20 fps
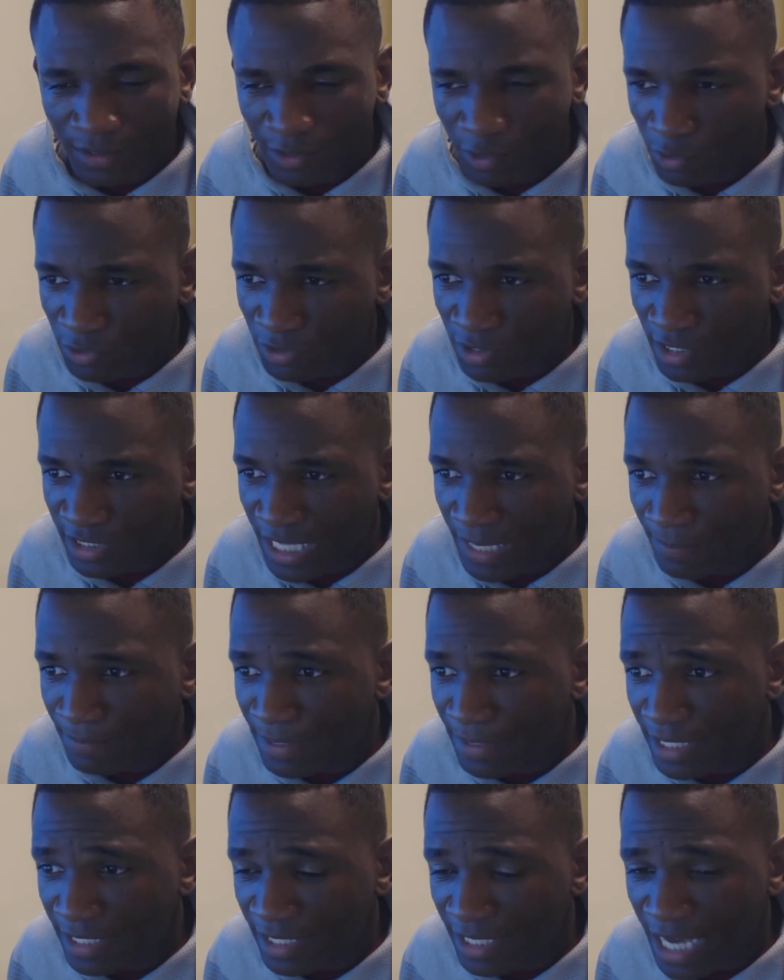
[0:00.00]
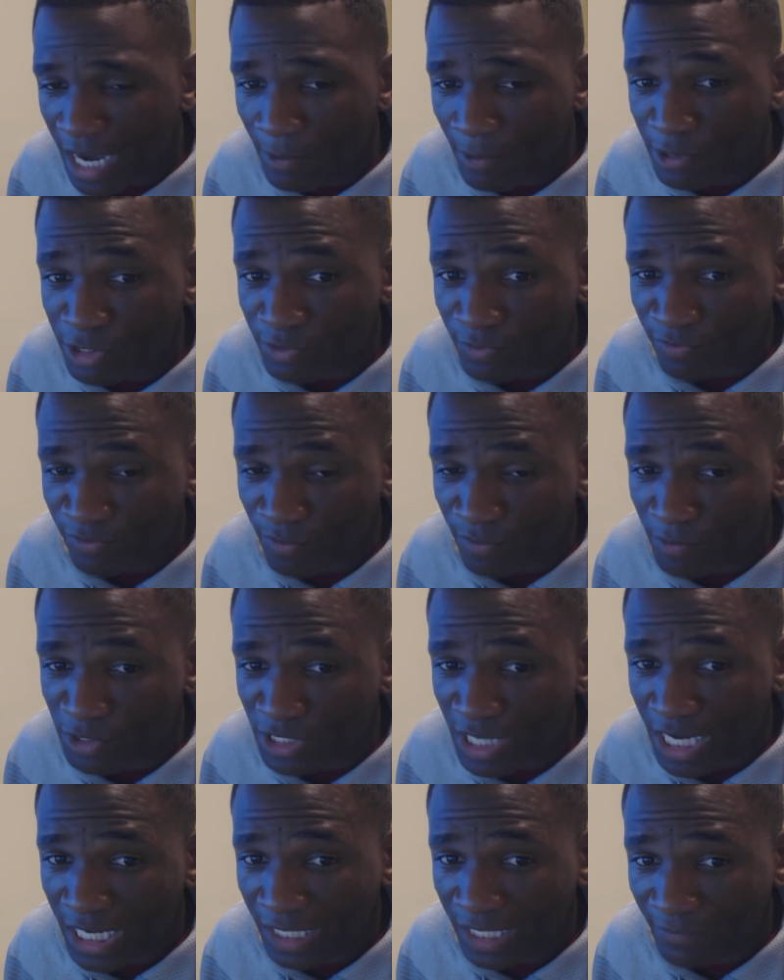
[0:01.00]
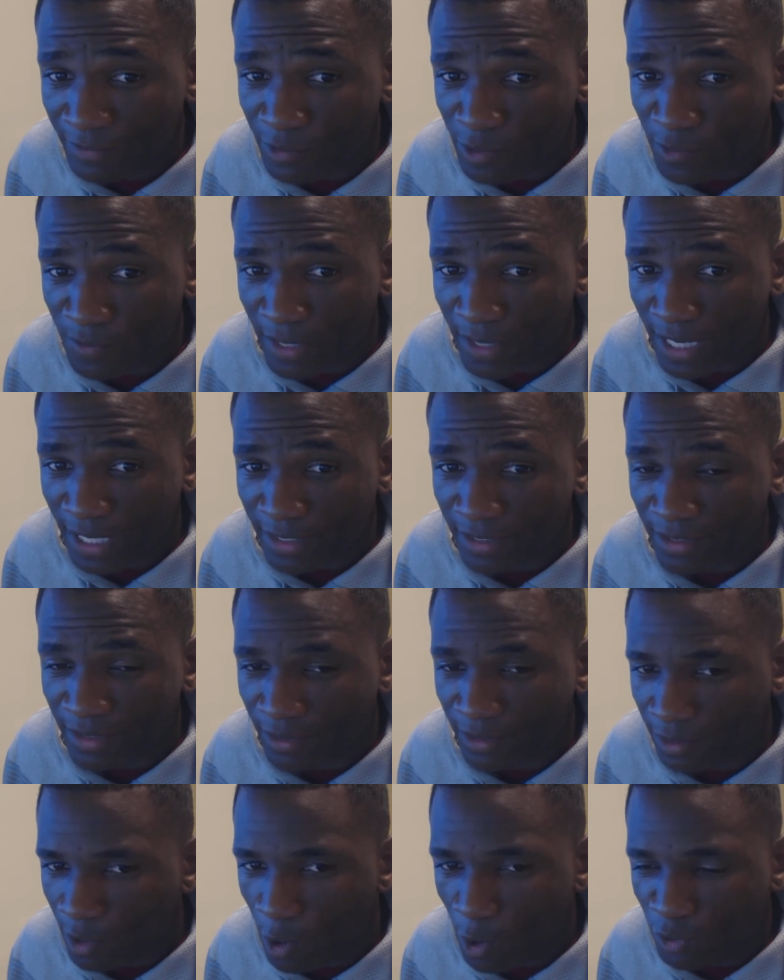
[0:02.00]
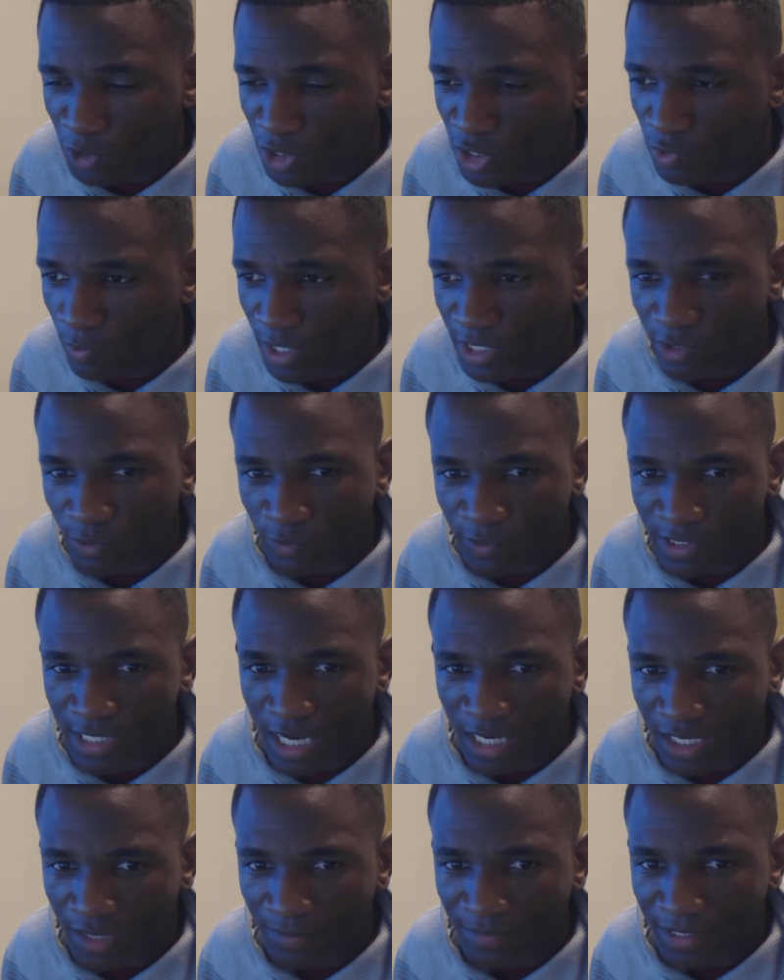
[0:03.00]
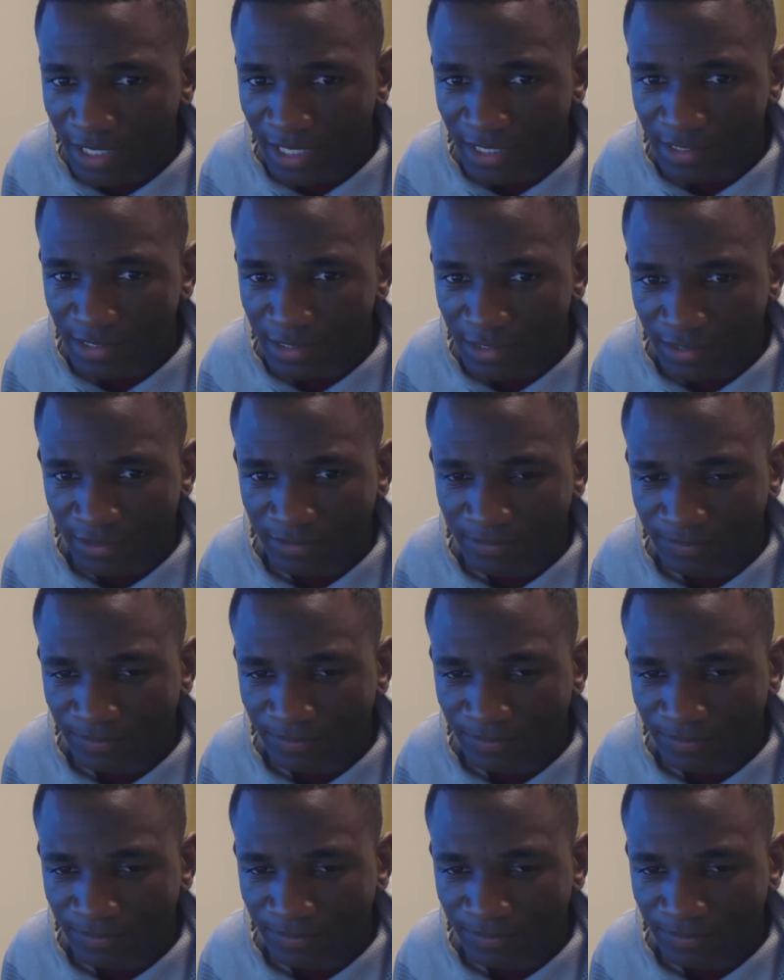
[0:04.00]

you think that beating he got from Rashad Evans was bad. Oh, just wait till he's got coming next.